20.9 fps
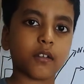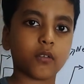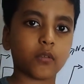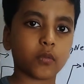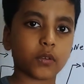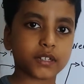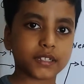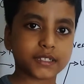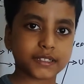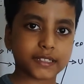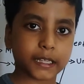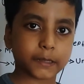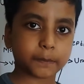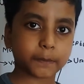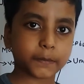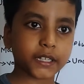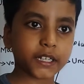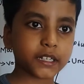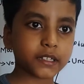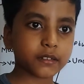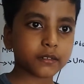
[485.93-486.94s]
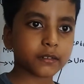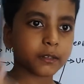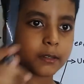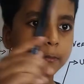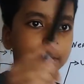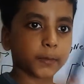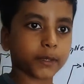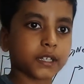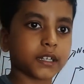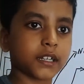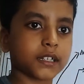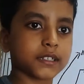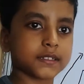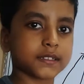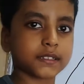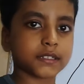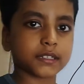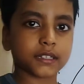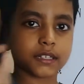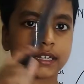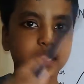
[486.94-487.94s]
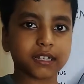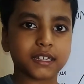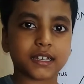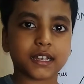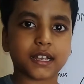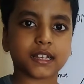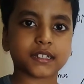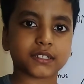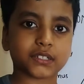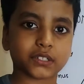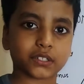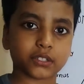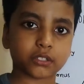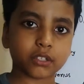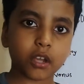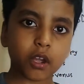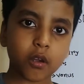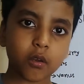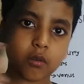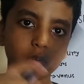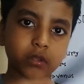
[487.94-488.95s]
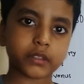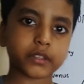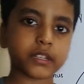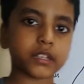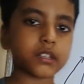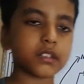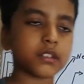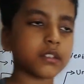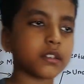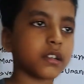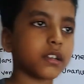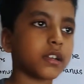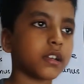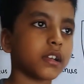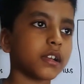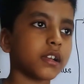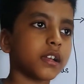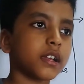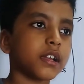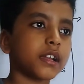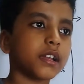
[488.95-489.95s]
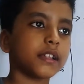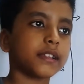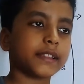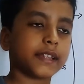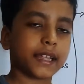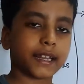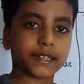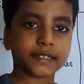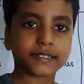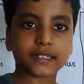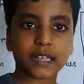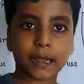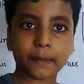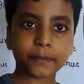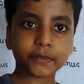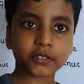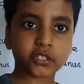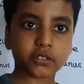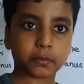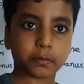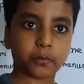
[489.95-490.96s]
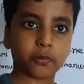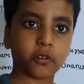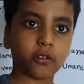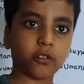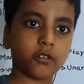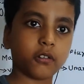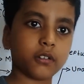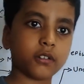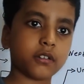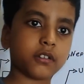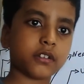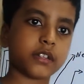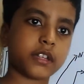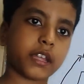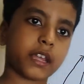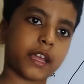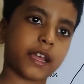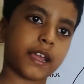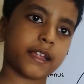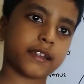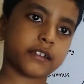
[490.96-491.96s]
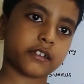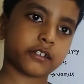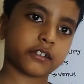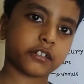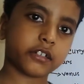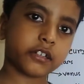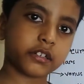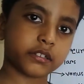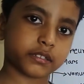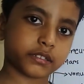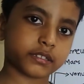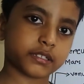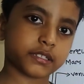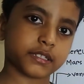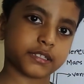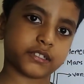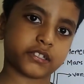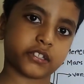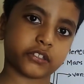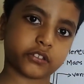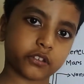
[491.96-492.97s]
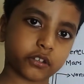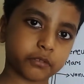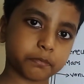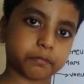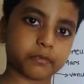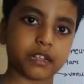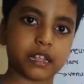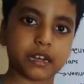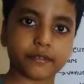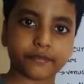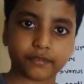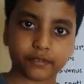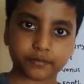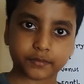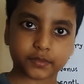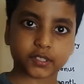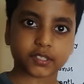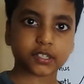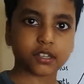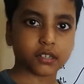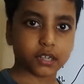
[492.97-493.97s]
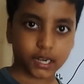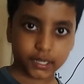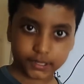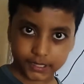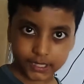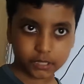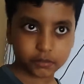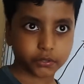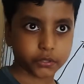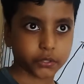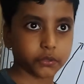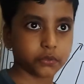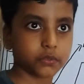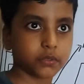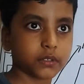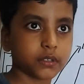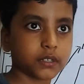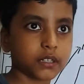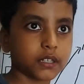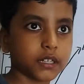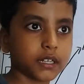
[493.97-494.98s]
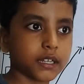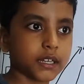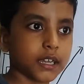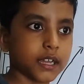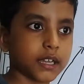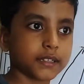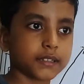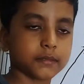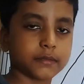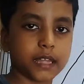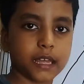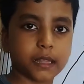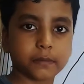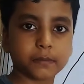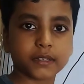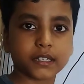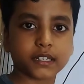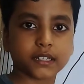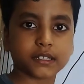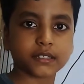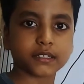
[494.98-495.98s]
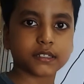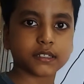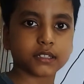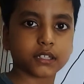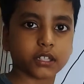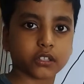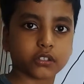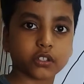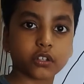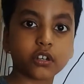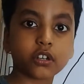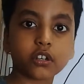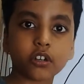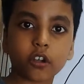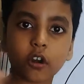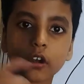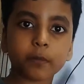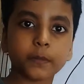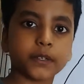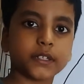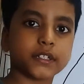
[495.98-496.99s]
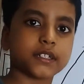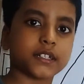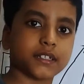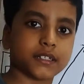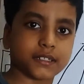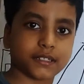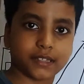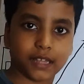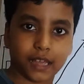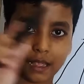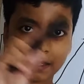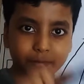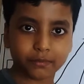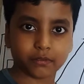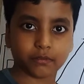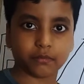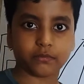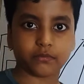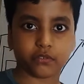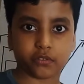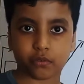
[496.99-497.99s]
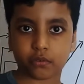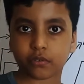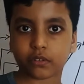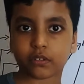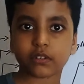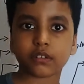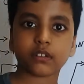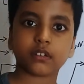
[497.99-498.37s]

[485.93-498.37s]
What does that mean? Because a zone that is habitable, and Earth is the third planet from the Sun. I tell you, that means the third orbit is the habitable zone.